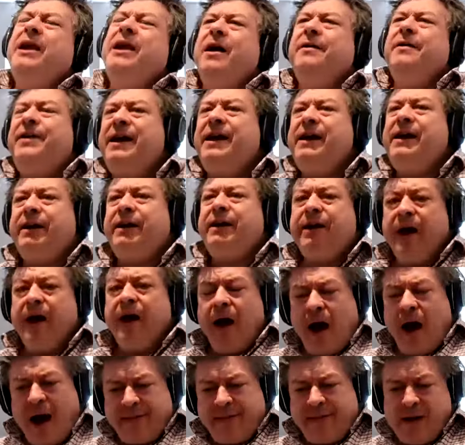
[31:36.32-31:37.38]
think
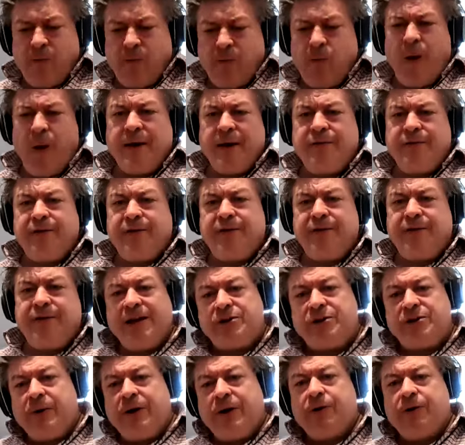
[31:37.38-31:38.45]
i think one of the things
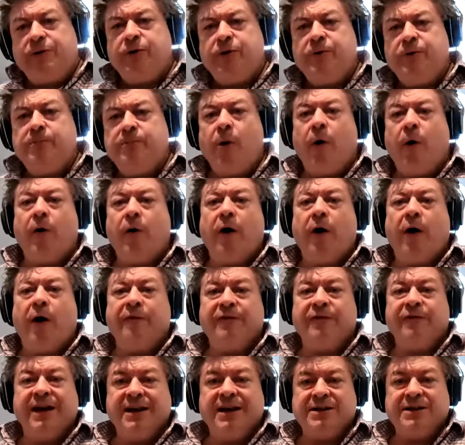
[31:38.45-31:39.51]
we could do more of
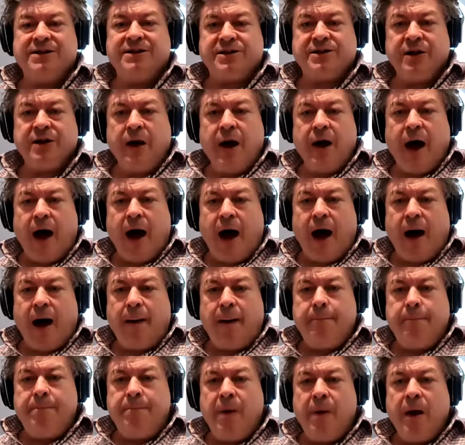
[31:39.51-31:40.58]
is
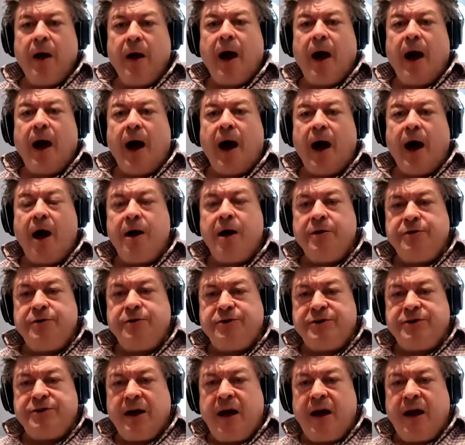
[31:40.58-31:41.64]
um, uh,
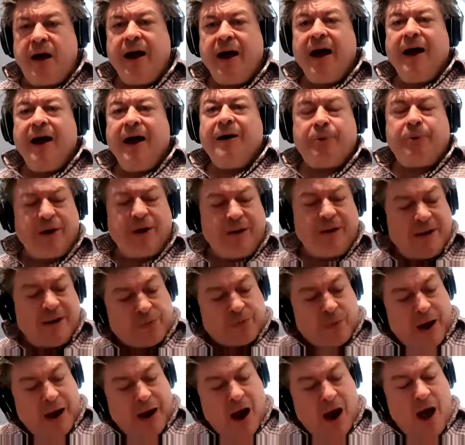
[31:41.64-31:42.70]
uh, put it this
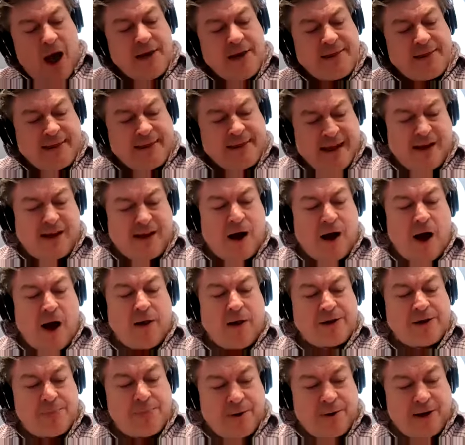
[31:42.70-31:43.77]
way i think
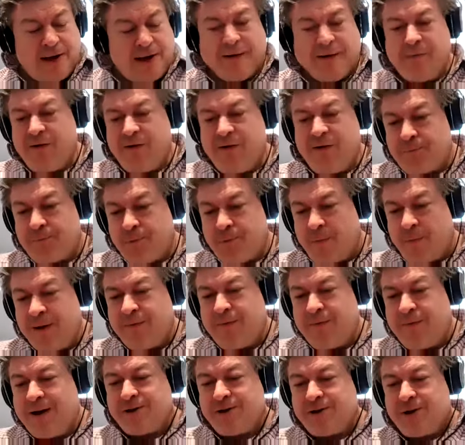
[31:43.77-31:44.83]
ultimately we've probably
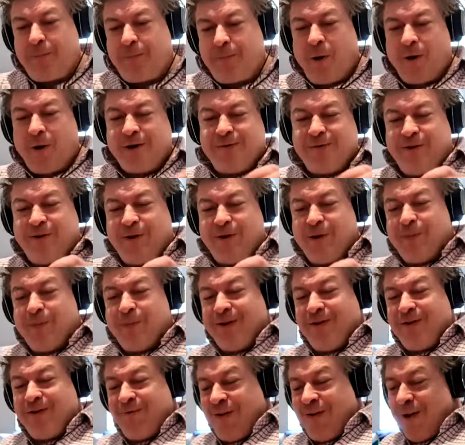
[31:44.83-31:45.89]
reached a point of human
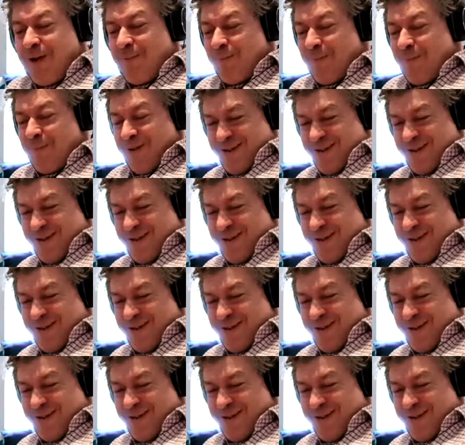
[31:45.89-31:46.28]
development